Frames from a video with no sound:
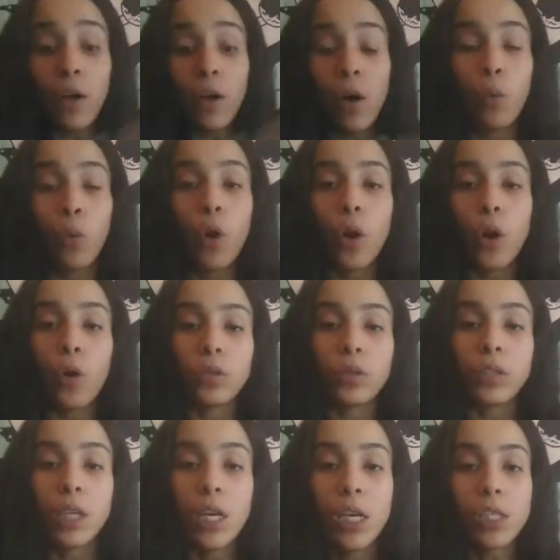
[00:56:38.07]
on
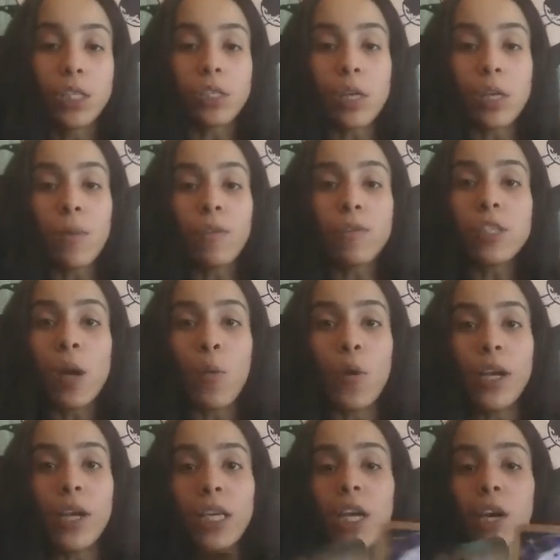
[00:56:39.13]
worlds. So
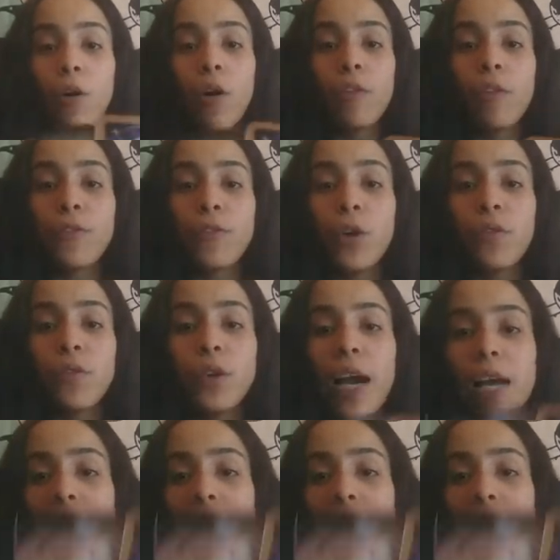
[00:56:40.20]
someone here or a few of you guys